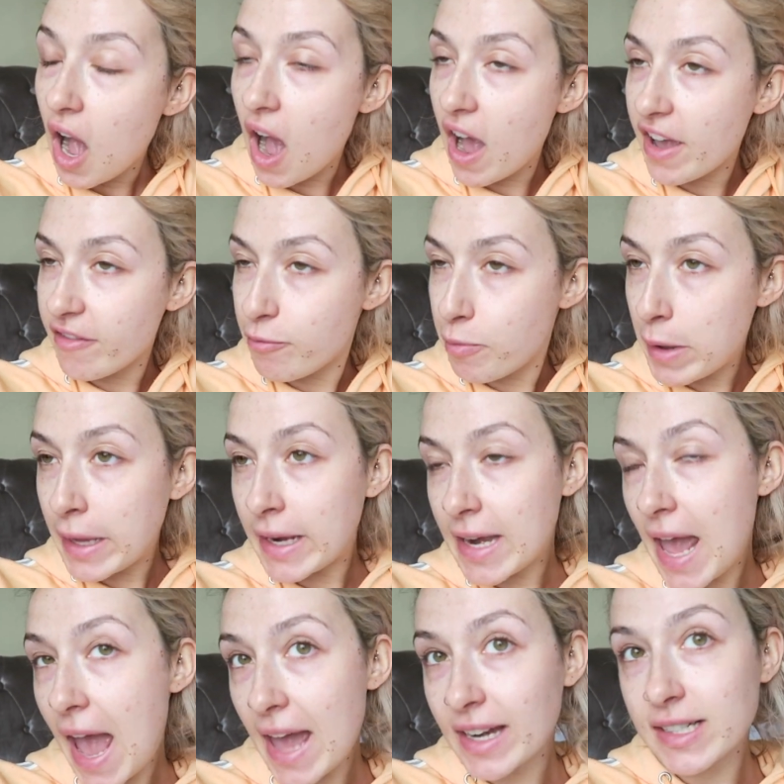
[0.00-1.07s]
I've
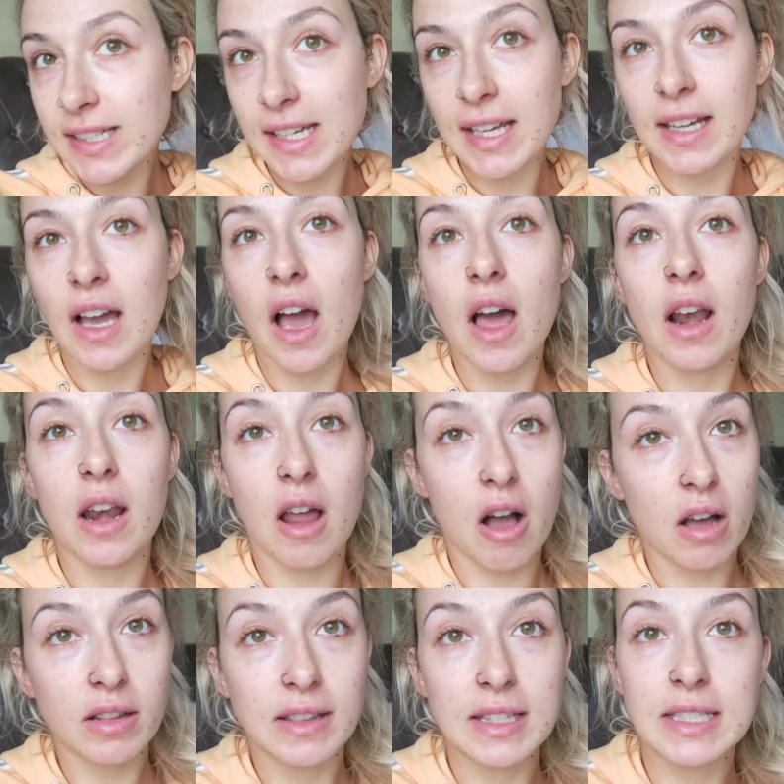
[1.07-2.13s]
been editing a
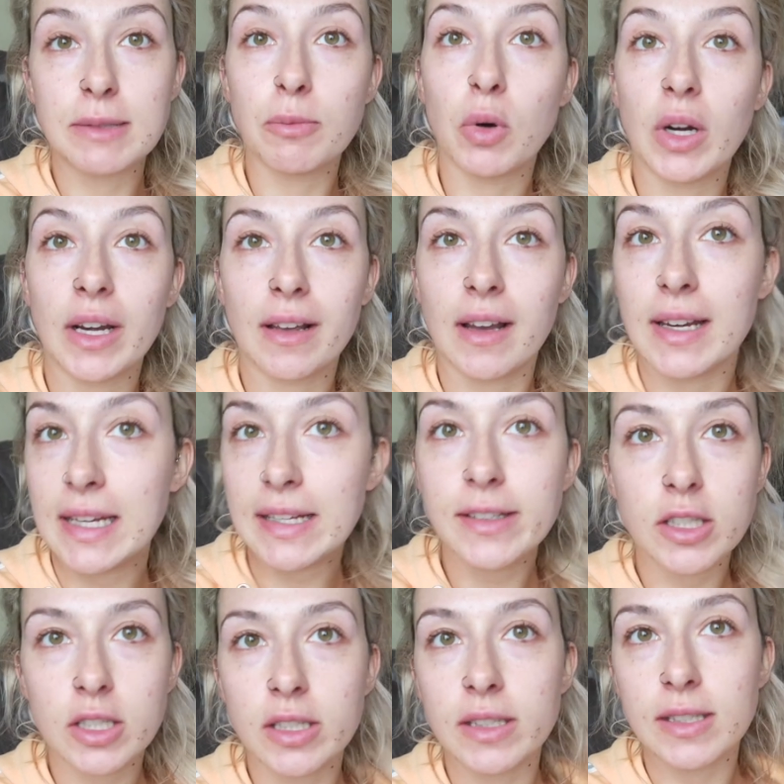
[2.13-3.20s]
lot this morning. I
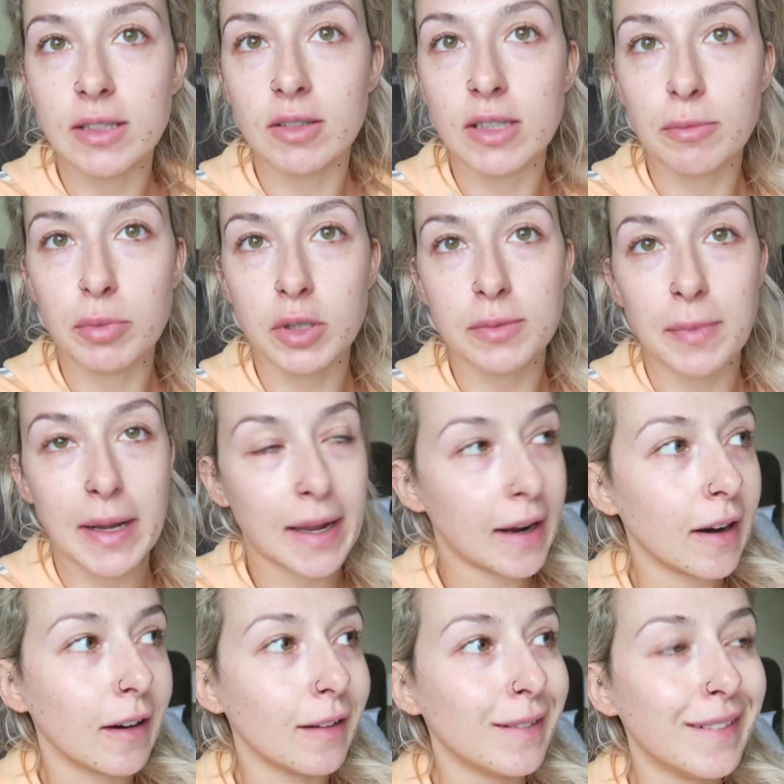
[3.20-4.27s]
need to just seriously brush my
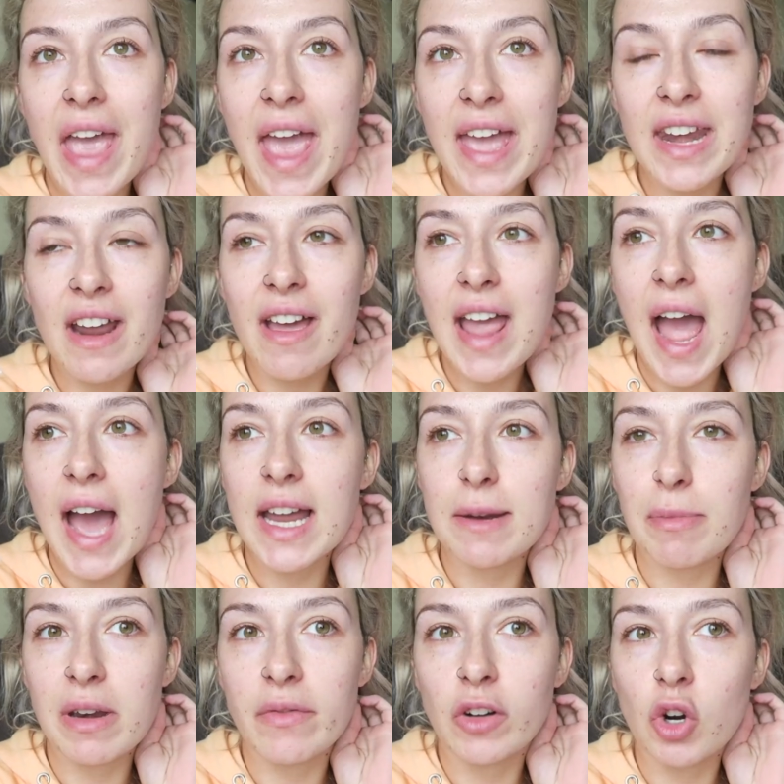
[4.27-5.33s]
hair. Then I
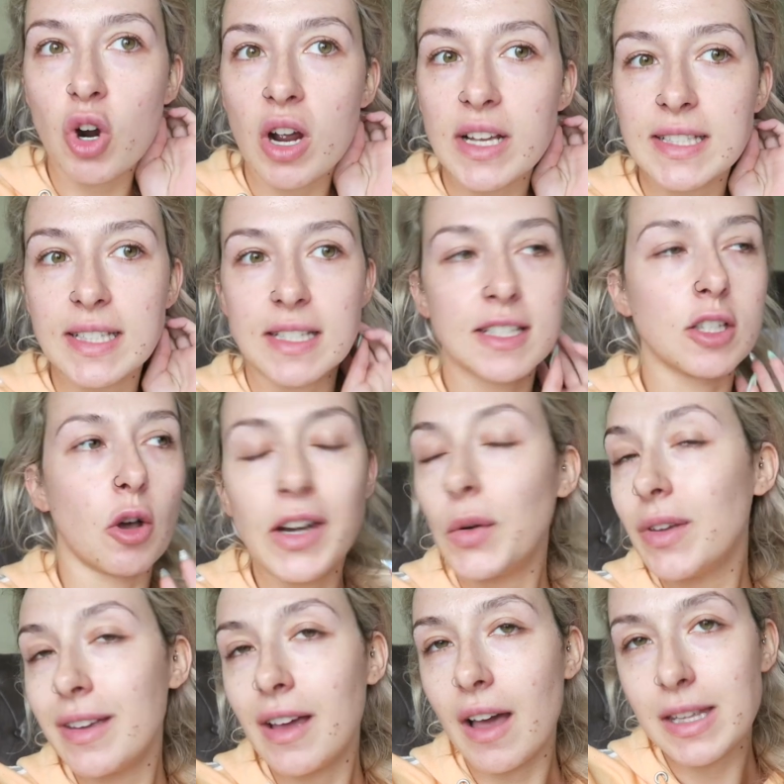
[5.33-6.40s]
had a bit of a crisis. So I
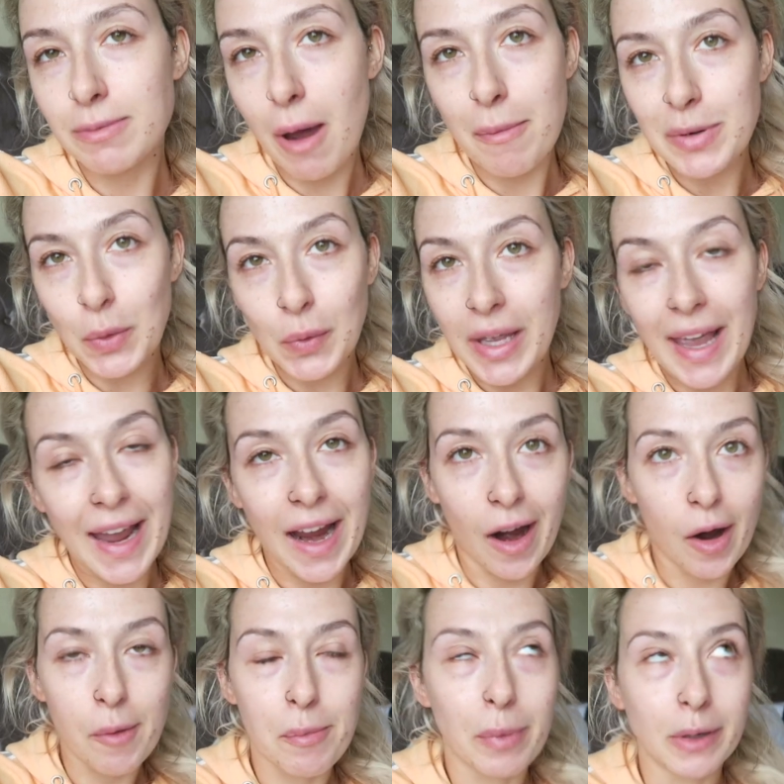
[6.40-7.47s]
know you guys probably don't
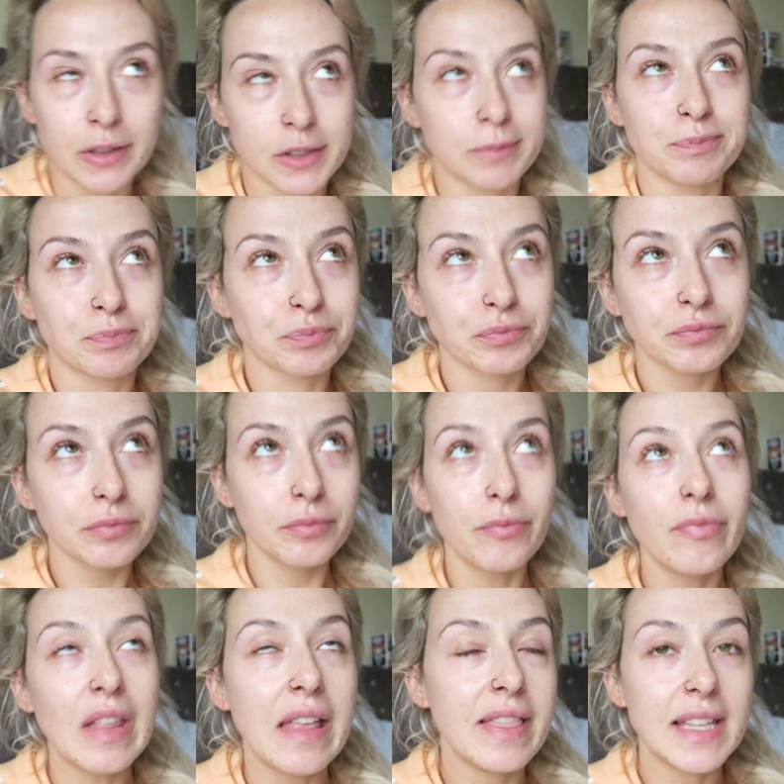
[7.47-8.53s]
care, but
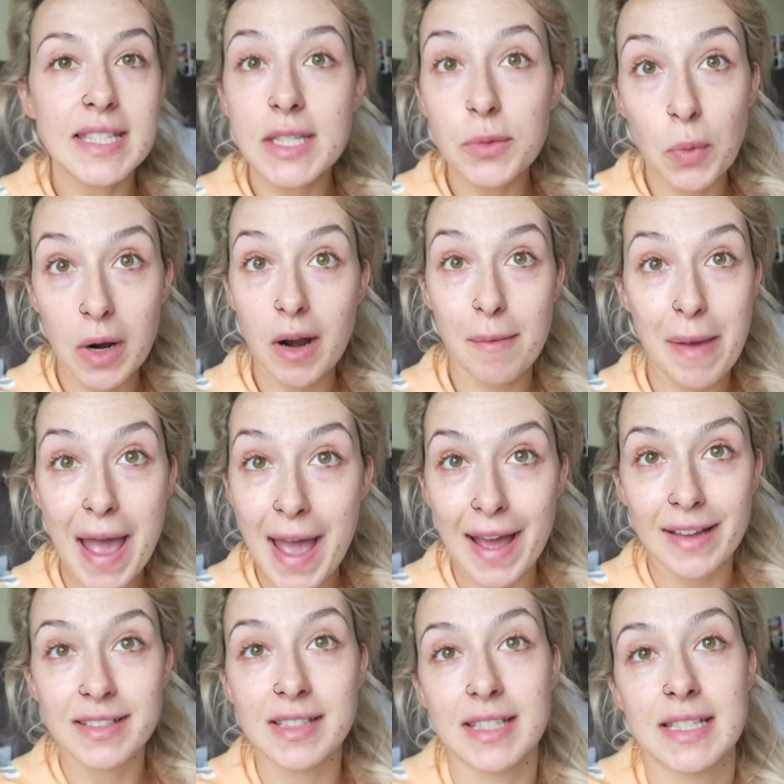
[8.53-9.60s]
this is where I'm
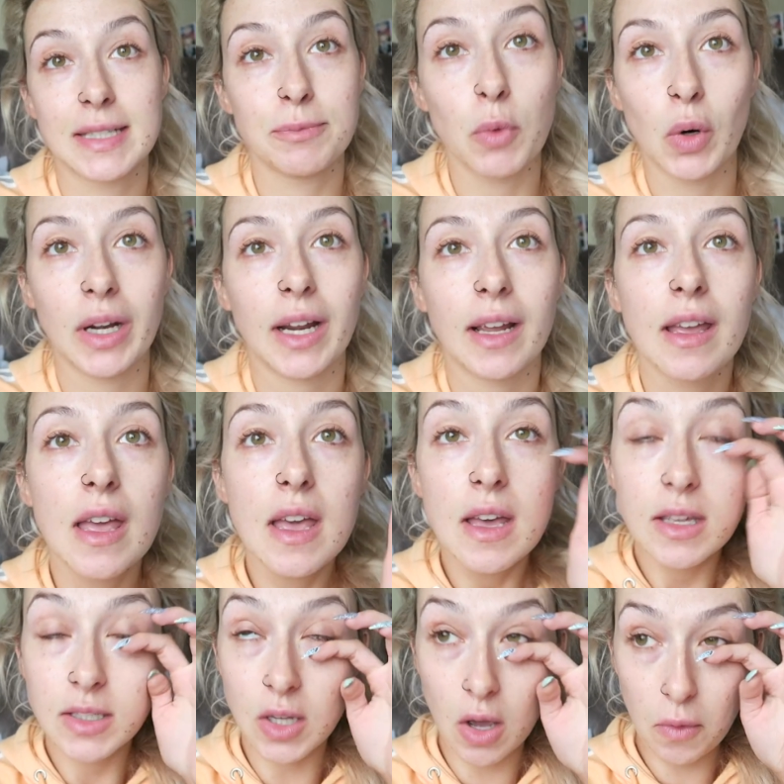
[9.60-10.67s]
at this morning.
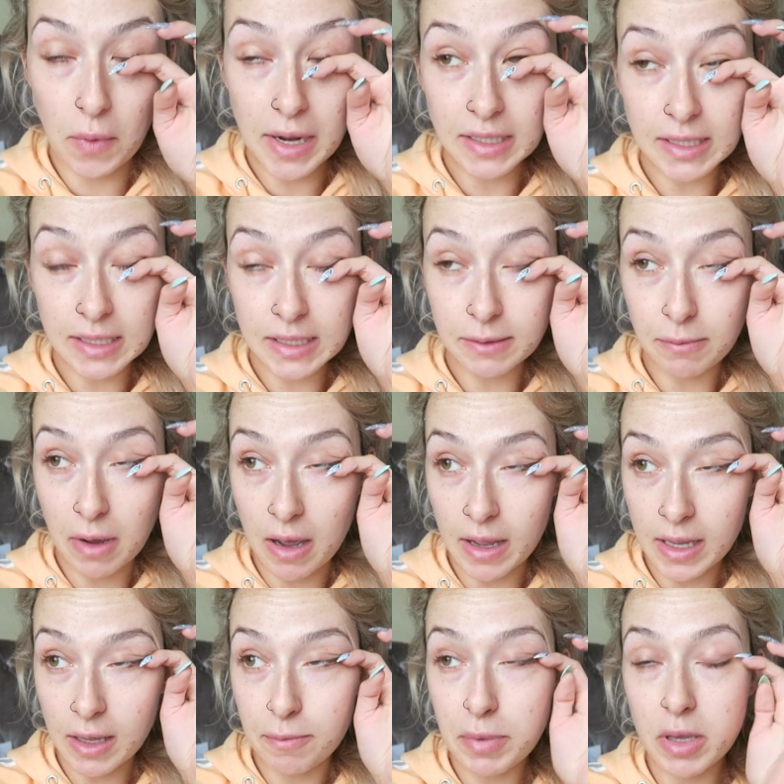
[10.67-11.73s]
So I went into
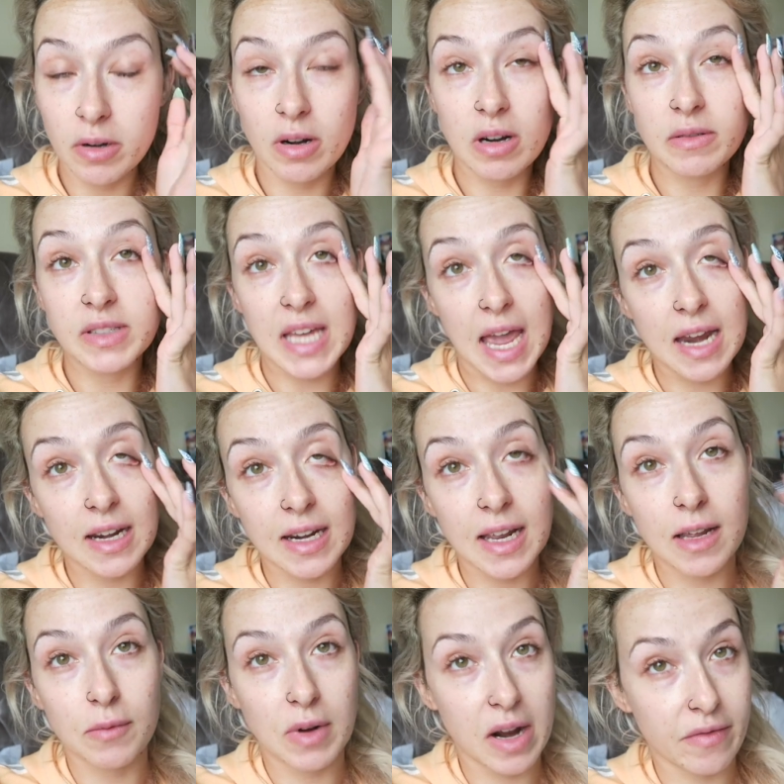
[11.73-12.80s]
my computer, I was
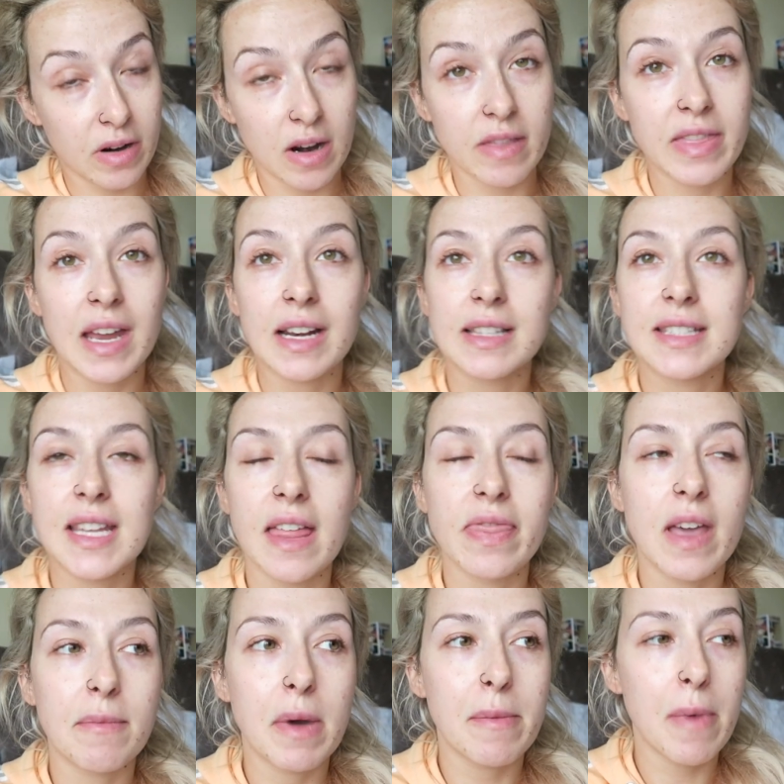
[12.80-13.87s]
editing, whatever, and then it
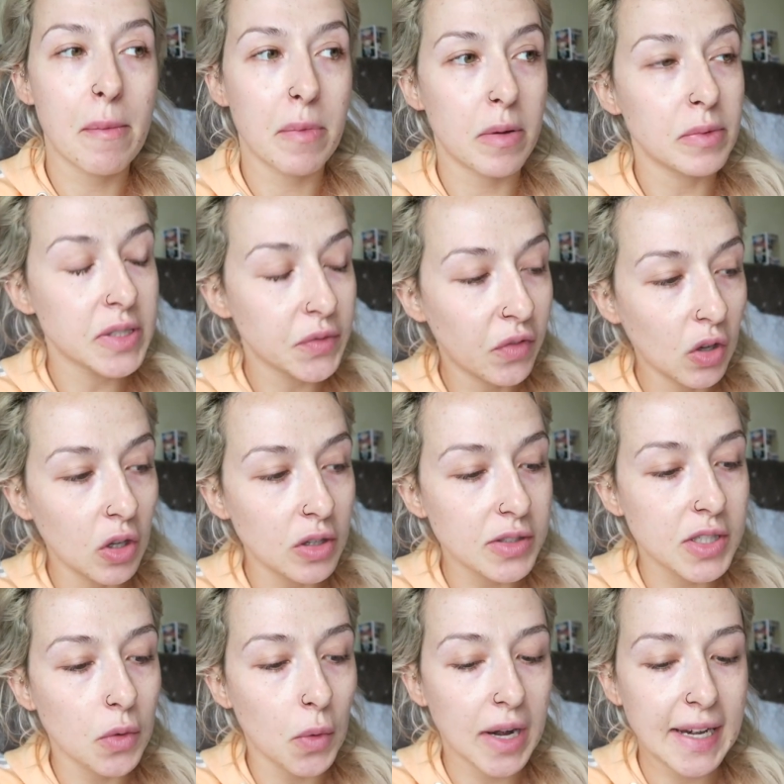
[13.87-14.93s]
said that my memory was
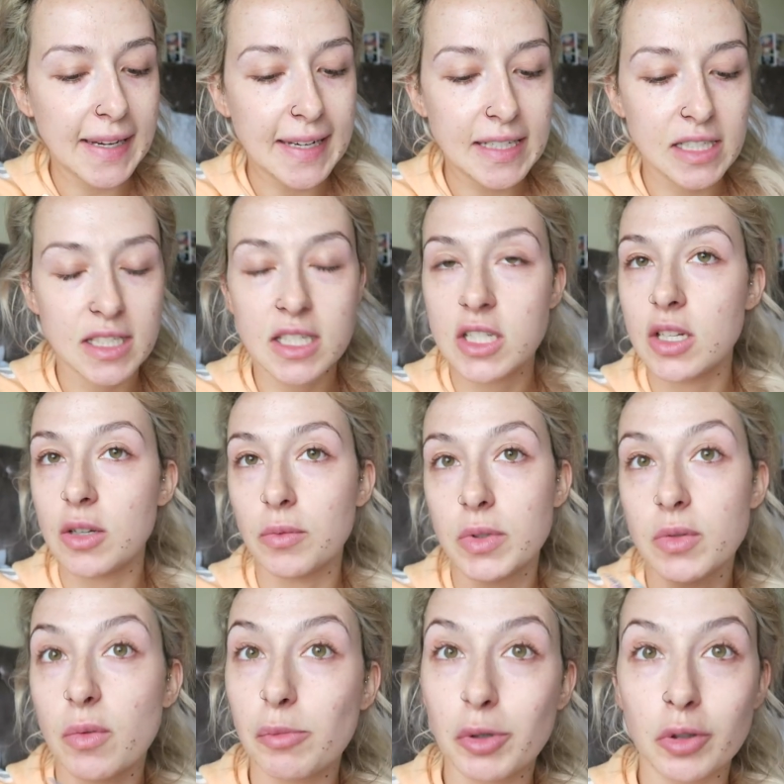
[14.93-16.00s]
full. So what I needed to do
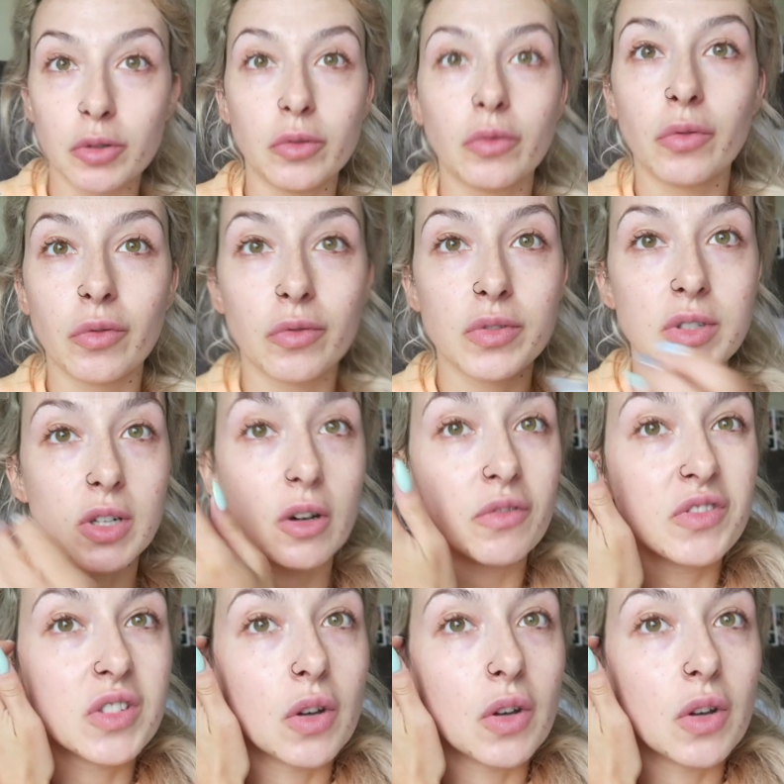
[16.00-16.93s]
was remove stuff.